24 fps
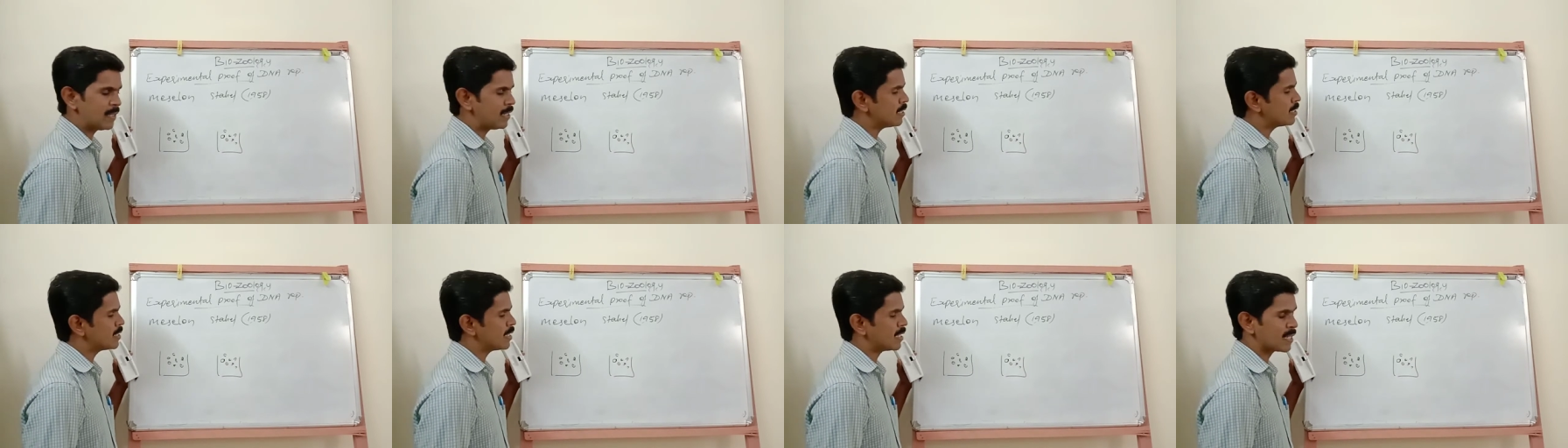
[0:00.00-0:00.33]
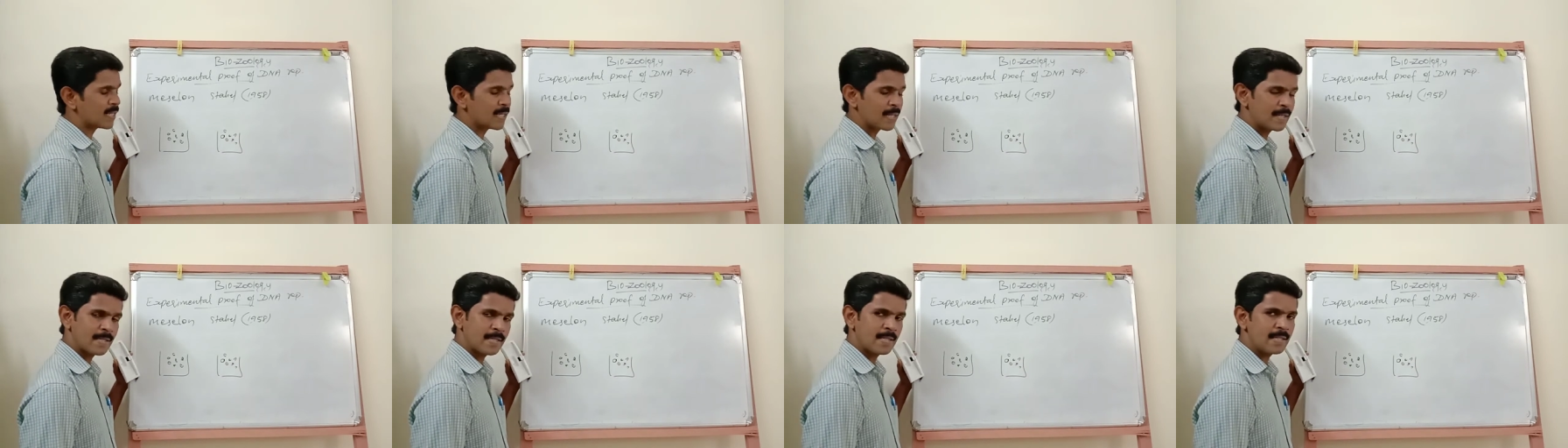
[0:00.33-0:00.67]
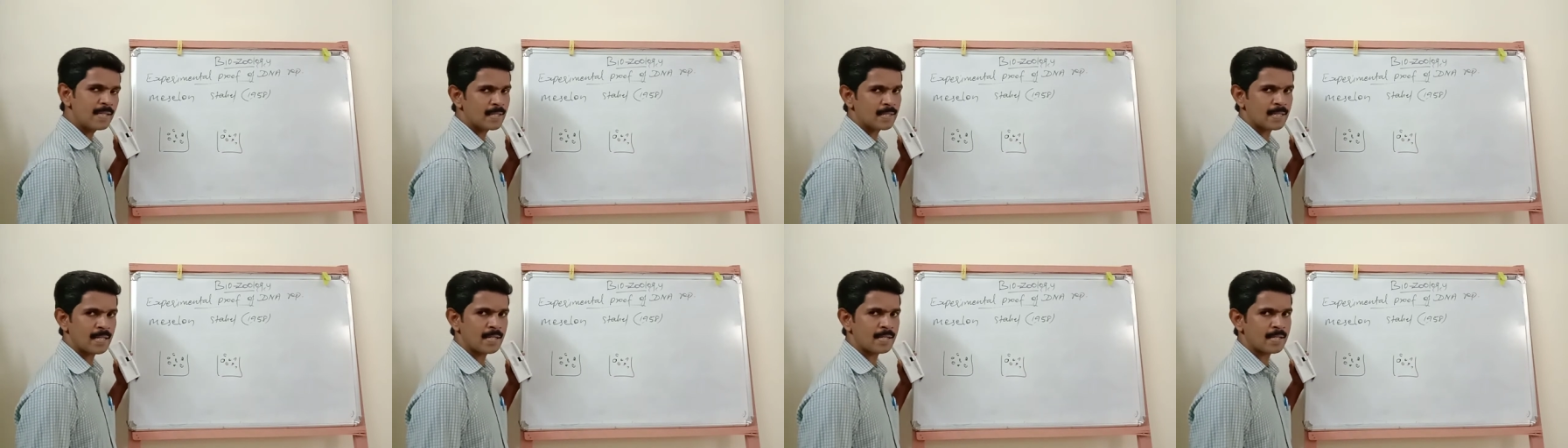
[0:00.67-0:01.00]
Many generations
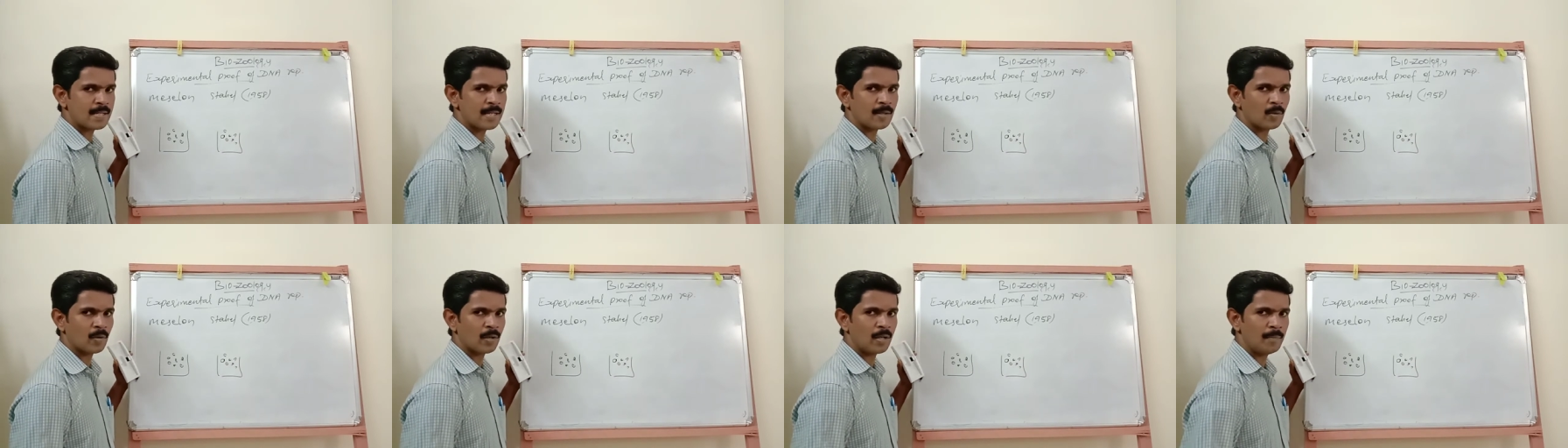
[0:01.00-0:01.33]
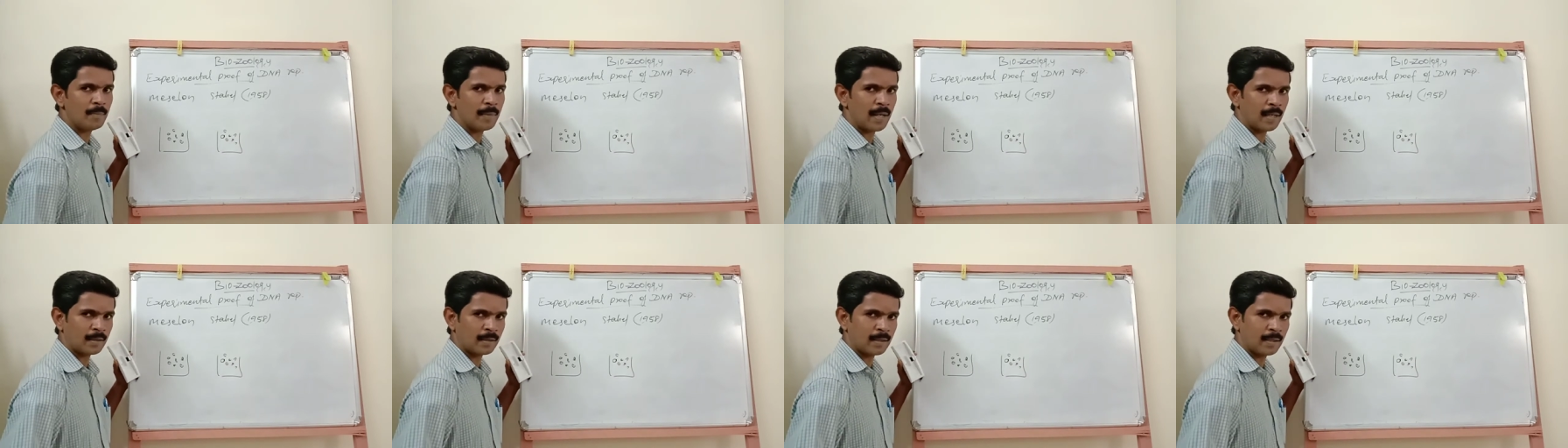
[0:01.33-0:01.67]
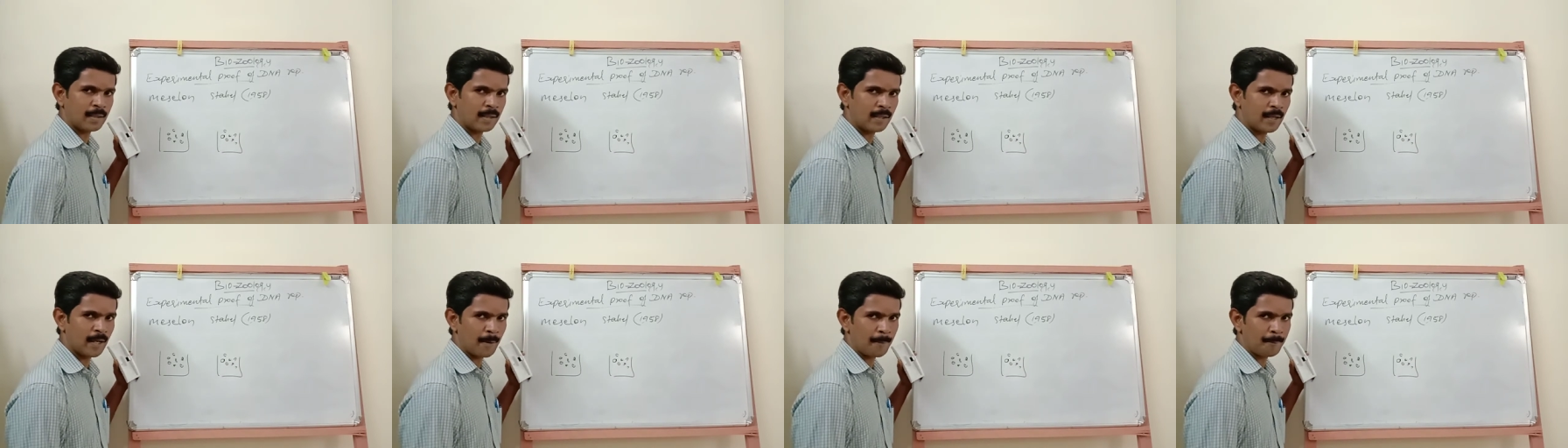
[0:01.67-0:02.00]
Escherichia coli
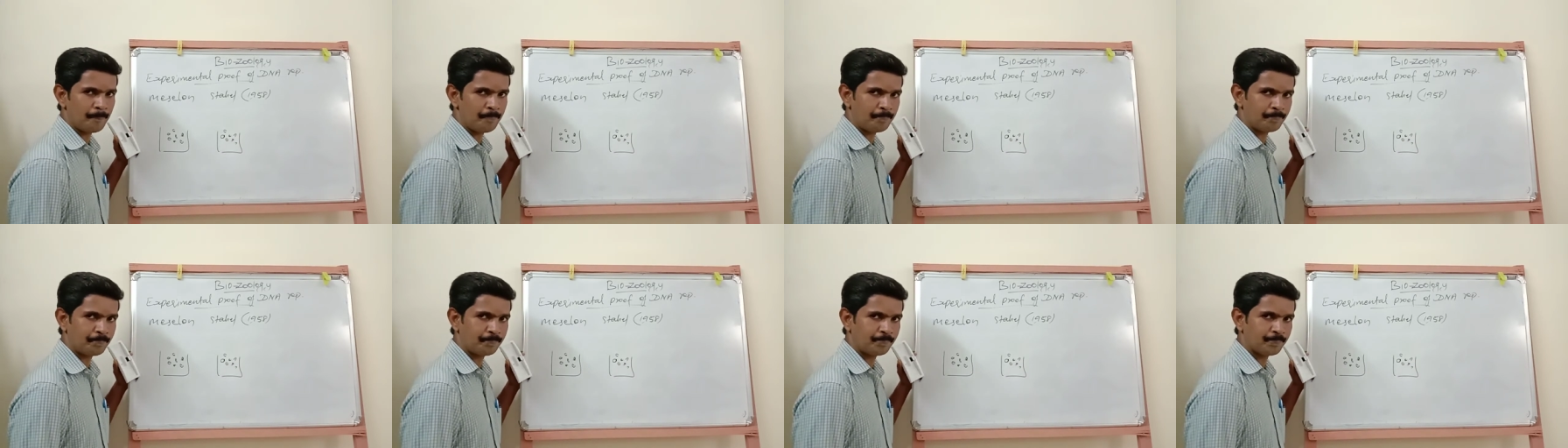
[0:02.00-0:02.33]
bacteria.